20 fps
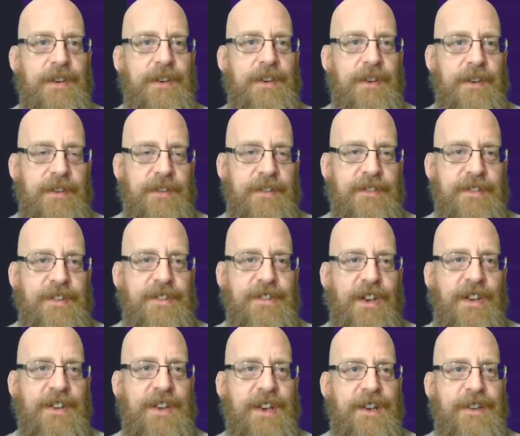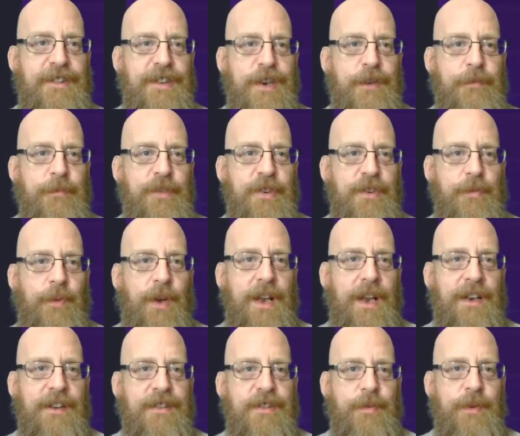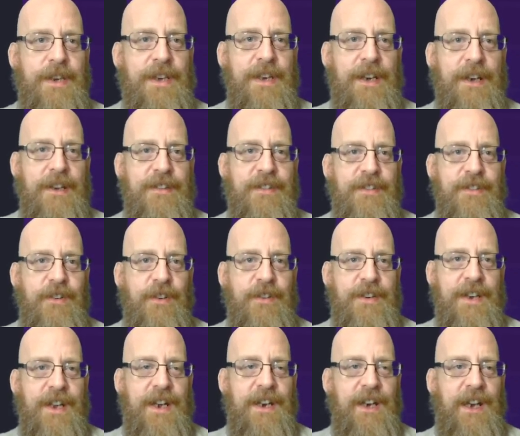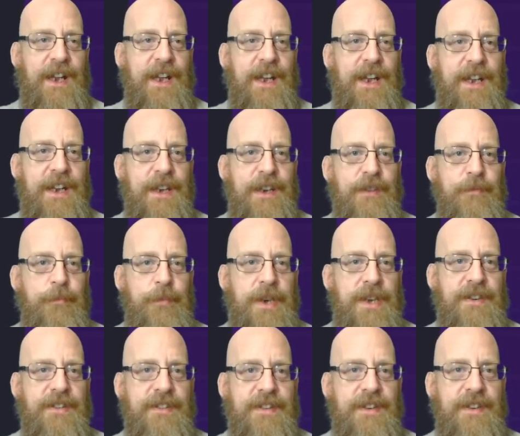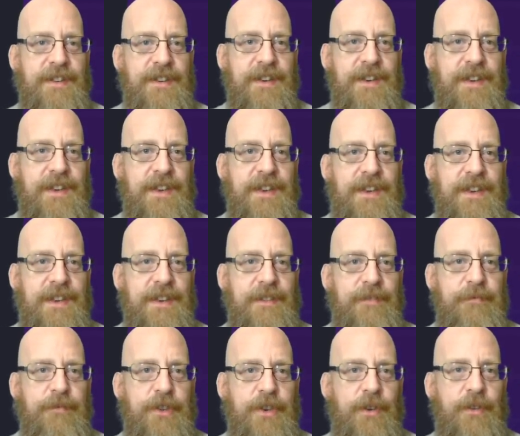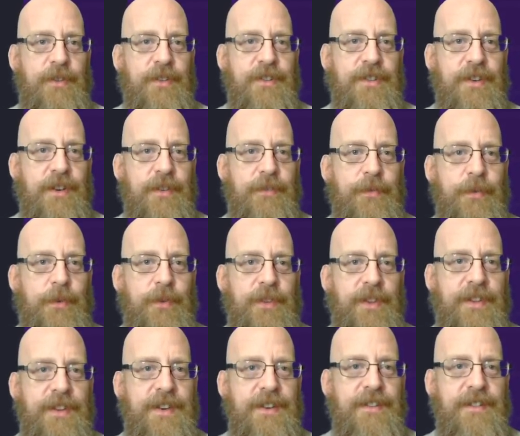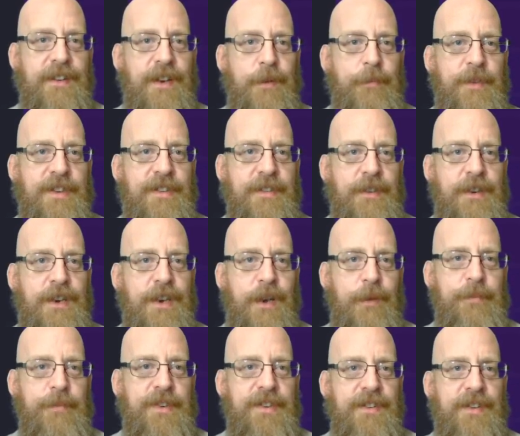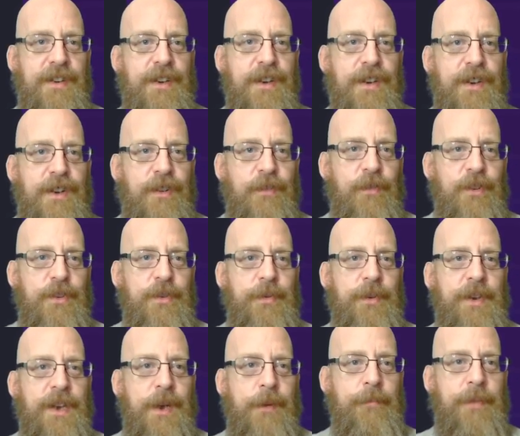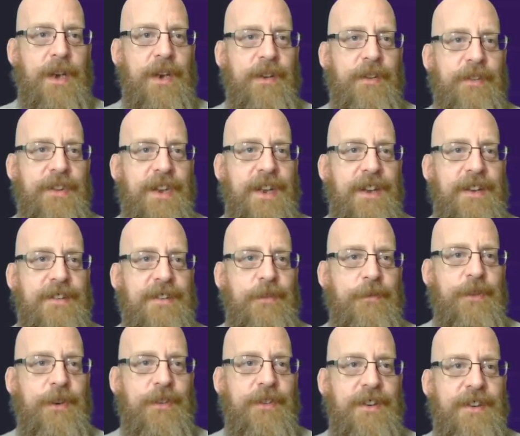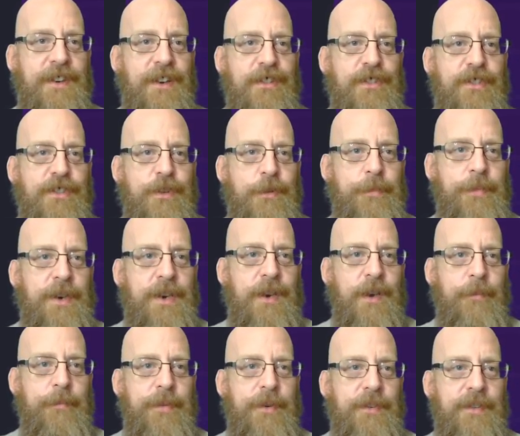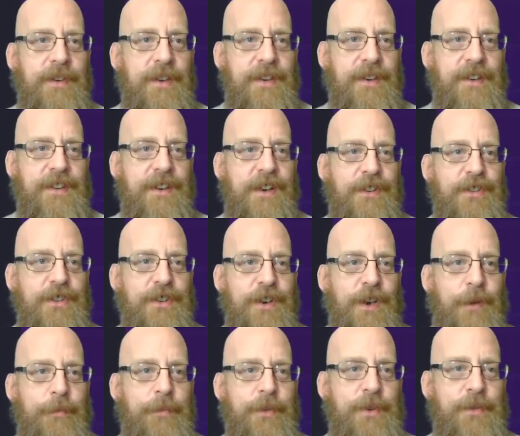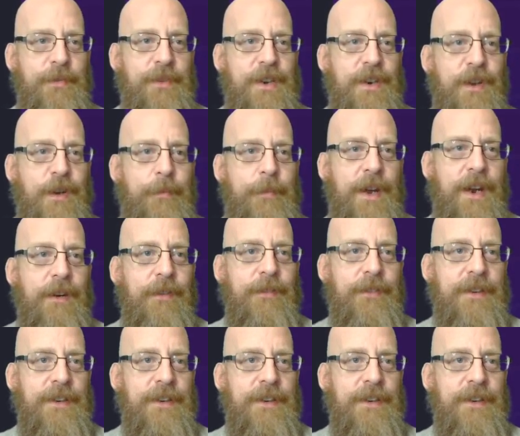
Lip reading: And there's the Sunday teams as well as Tweede classes Zondag A, B, C, D, E, so on and so forth. I think there's going to be some cups once we get below there. So we've got the Dutch Super Cup and the Dutch Cup, which we know about.